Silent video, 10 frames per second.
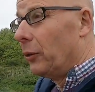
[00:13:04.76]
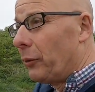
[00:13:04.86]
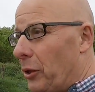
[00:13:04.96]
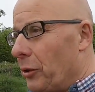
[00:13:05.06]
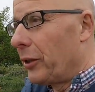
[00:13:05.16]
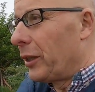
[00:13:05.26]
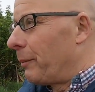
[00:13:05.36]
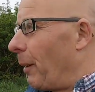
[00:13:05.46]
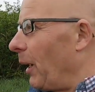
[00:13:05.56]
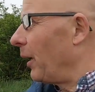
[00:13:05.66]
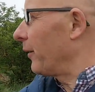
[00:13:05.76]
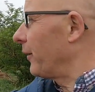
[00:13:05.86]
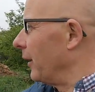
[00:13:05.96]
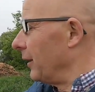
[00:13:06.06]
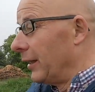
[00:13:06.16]
we join the
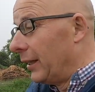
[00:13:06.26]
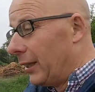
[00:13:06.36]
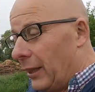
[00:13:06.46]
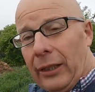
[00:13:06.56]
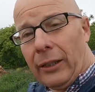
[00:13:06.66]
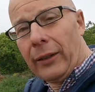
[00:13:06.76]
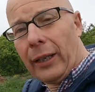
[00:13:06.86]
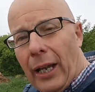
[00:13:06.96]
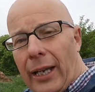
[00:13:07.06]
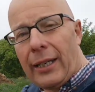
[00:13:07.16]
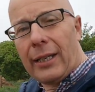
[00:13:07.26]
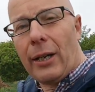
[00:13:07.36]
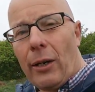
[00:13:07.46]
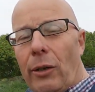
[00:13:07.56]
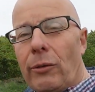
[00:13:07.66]
path that
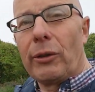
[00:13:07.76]
I